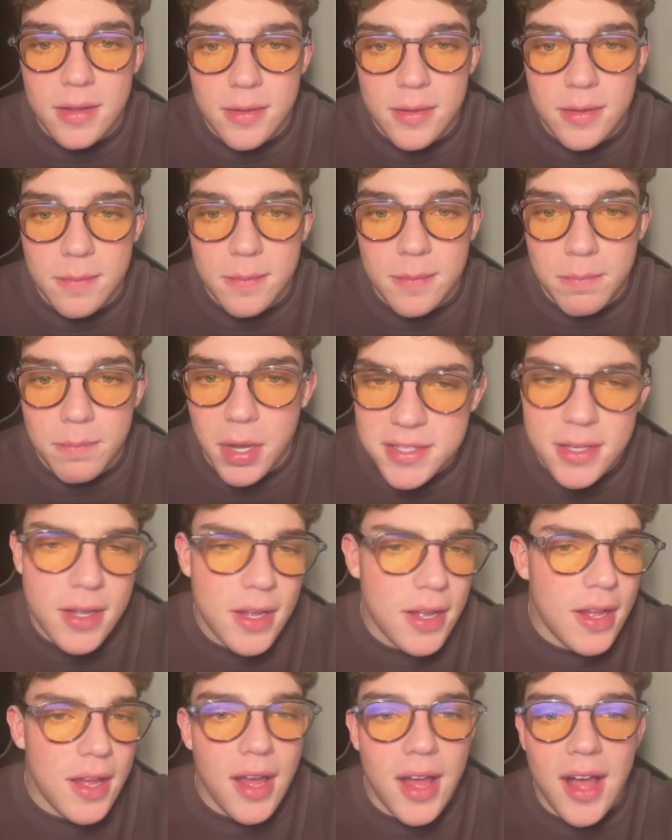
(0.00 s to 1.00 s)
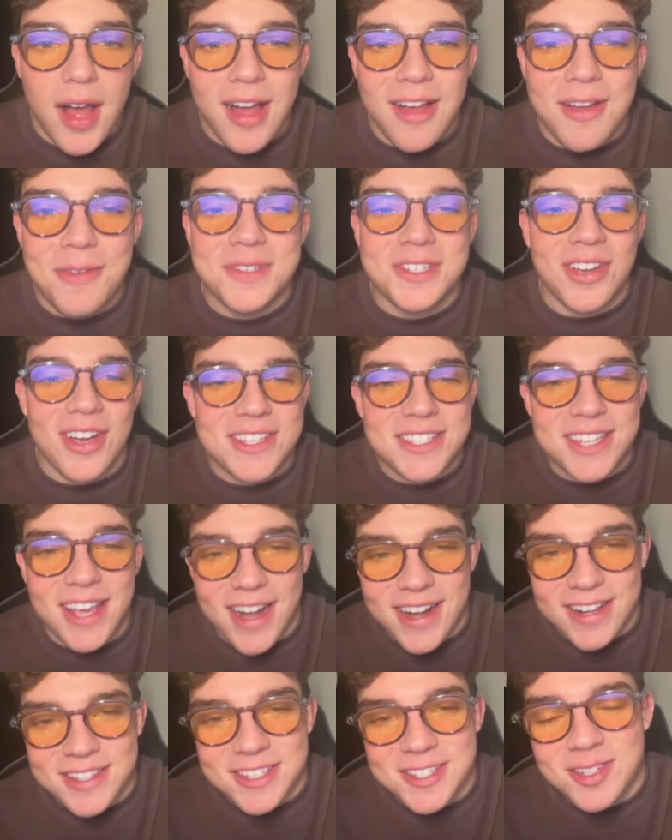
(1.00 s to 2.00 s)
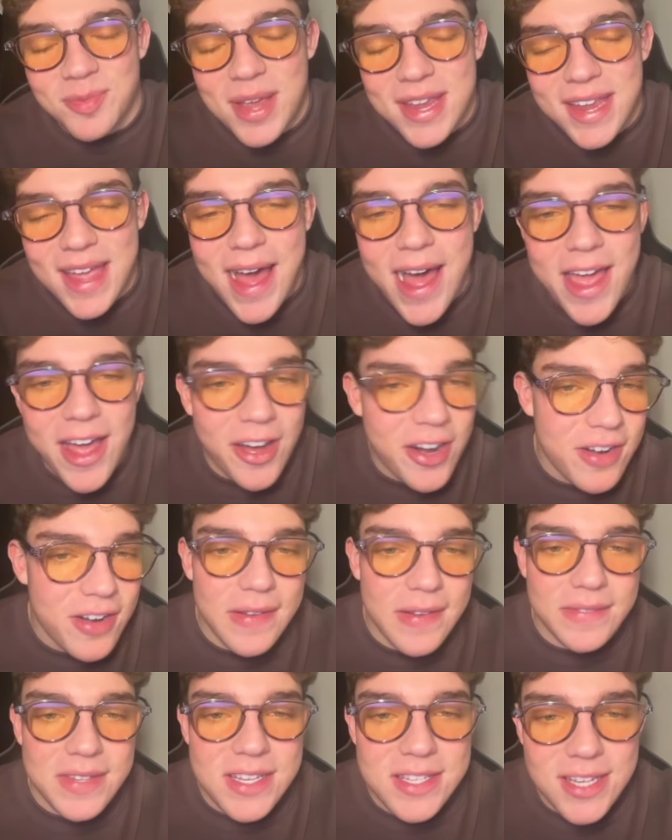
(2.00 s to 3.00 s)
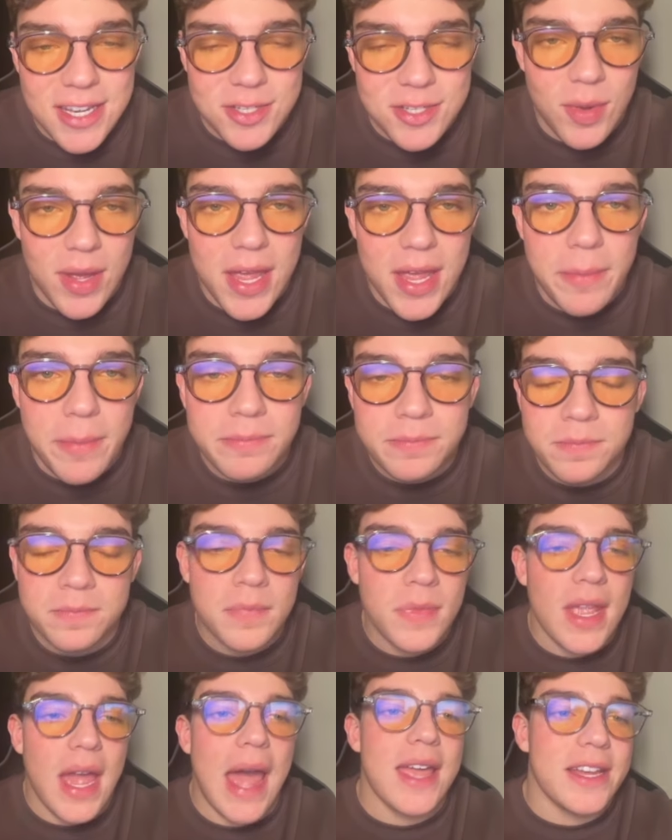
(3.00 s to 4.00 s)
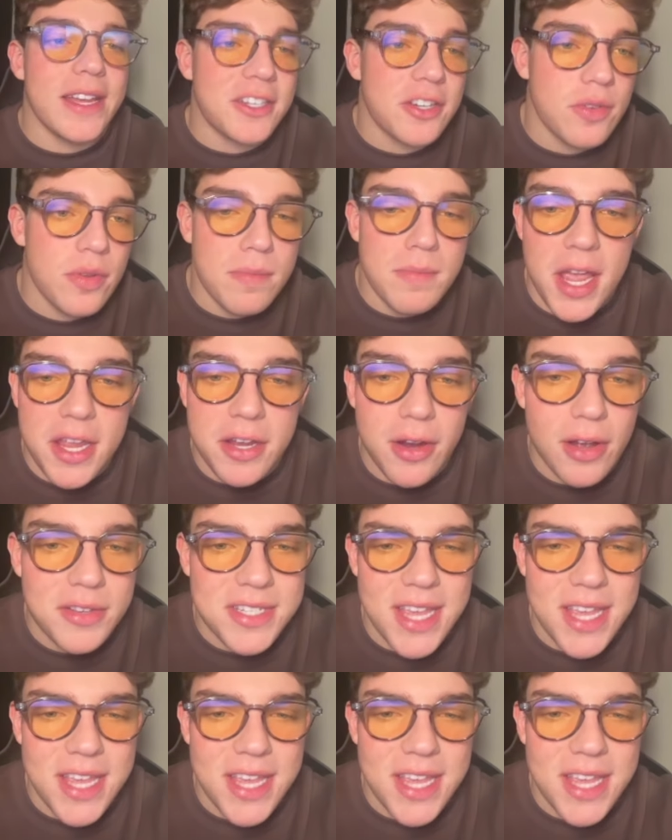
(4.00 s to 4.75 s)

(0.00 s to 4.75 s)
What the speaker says: Pause. So I set it at the swing high, 115 ticks away. I entered with micros.